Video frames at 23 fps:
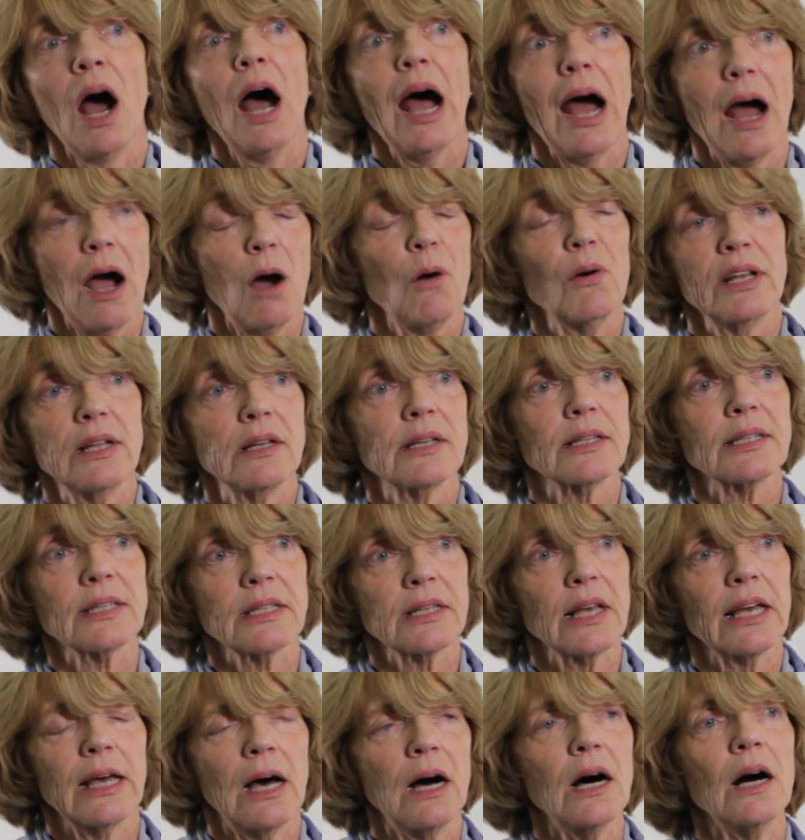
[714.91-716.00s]
how it is
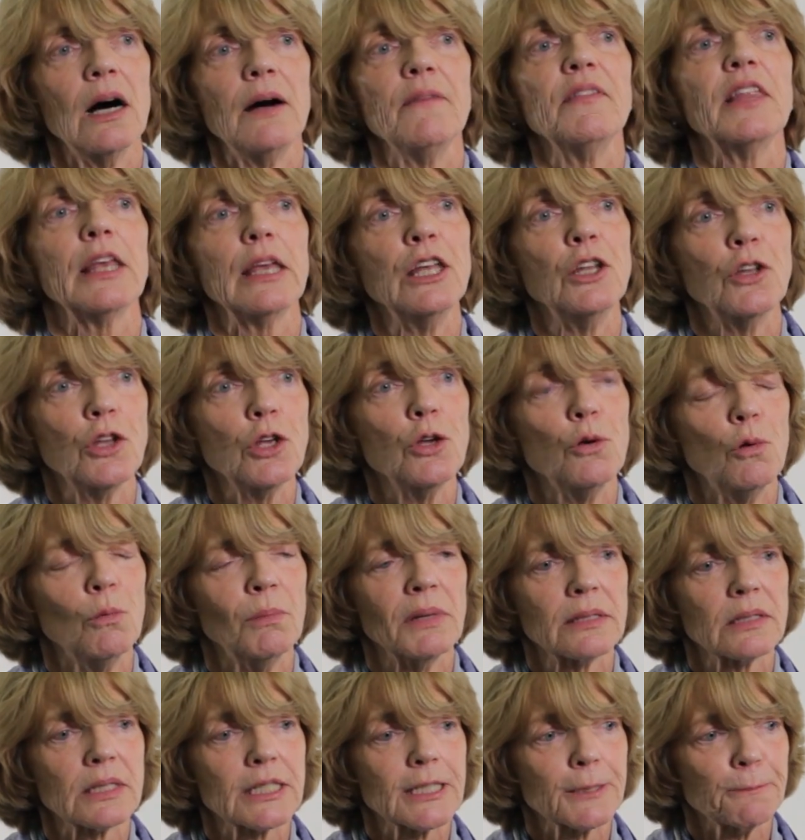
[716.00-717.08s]
uh, in
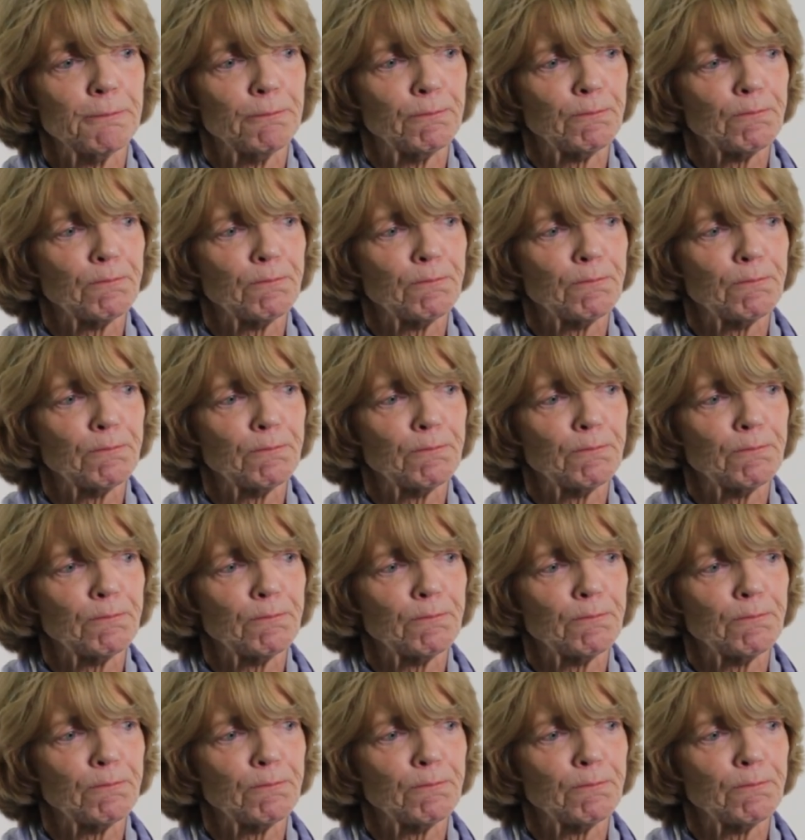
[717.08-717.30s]
humans.